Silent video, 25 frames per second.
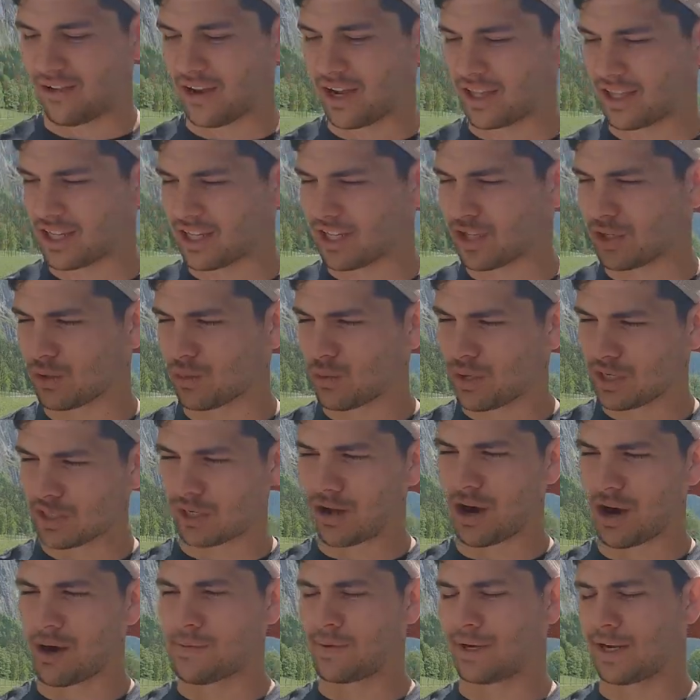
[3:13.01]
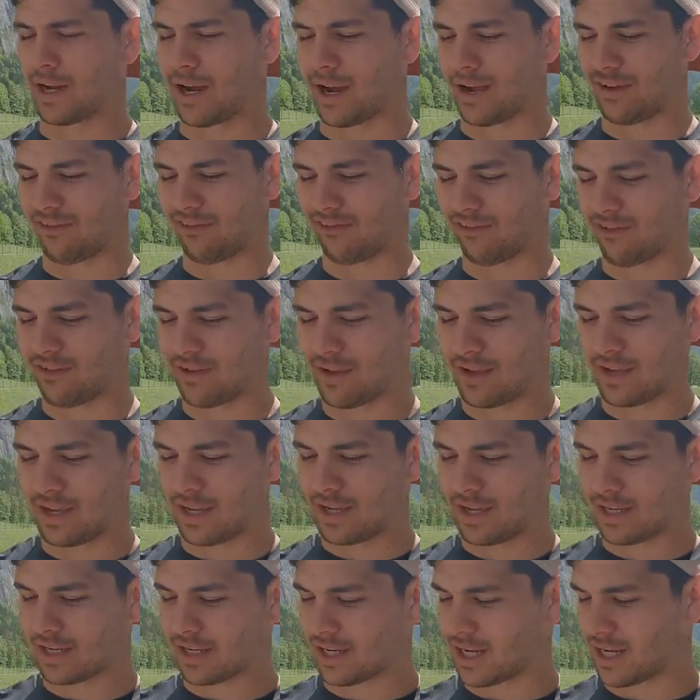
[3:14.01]
We got the Swiss Army knife
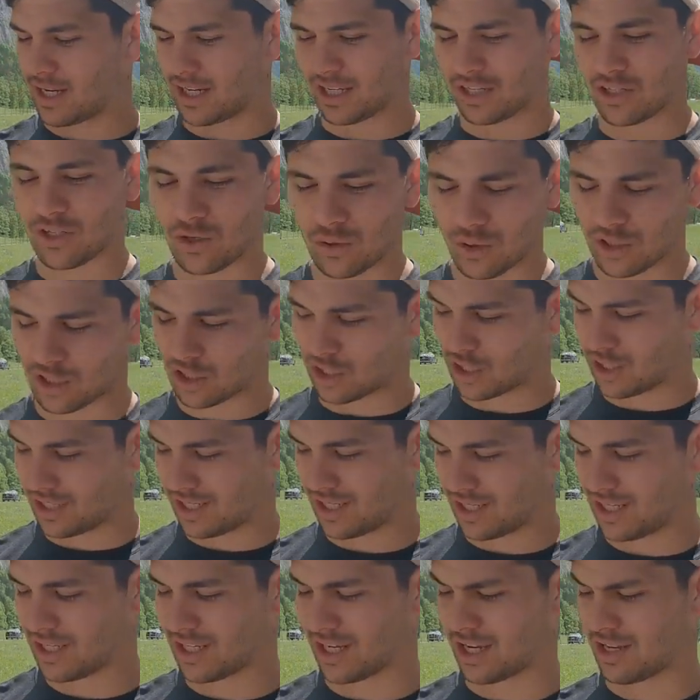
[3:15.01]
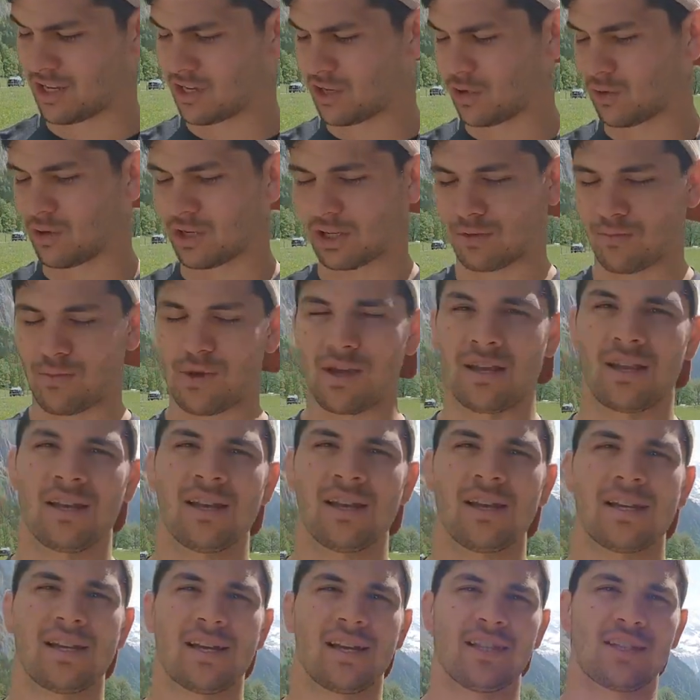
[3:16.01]
cutting Swiss cheese and Swiss meat
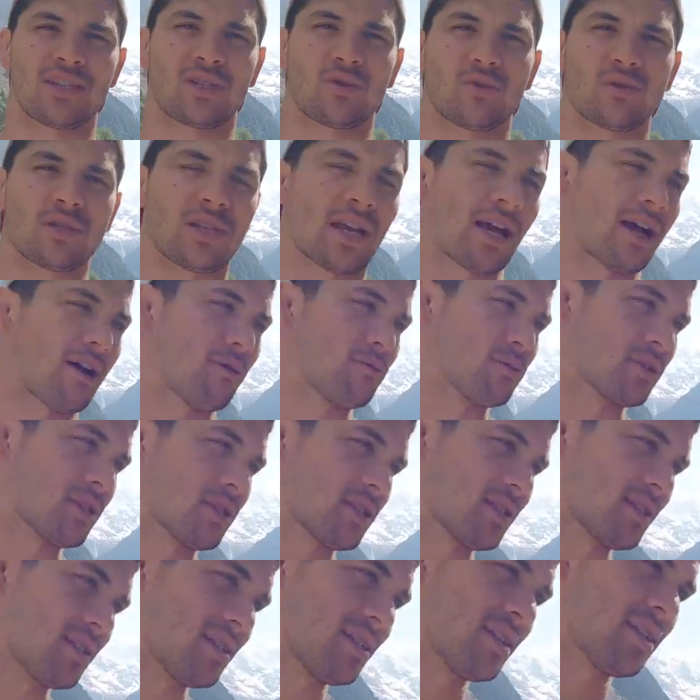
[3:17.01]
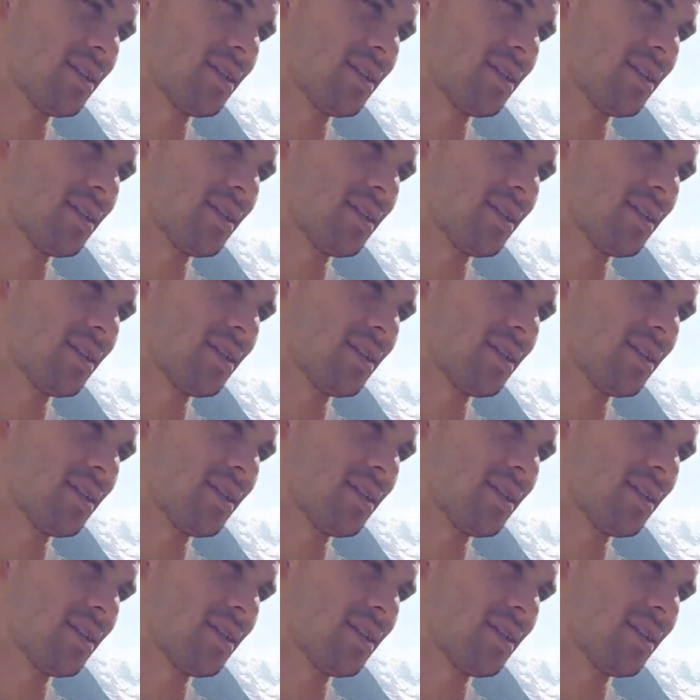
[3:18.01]
in the Swiss Alps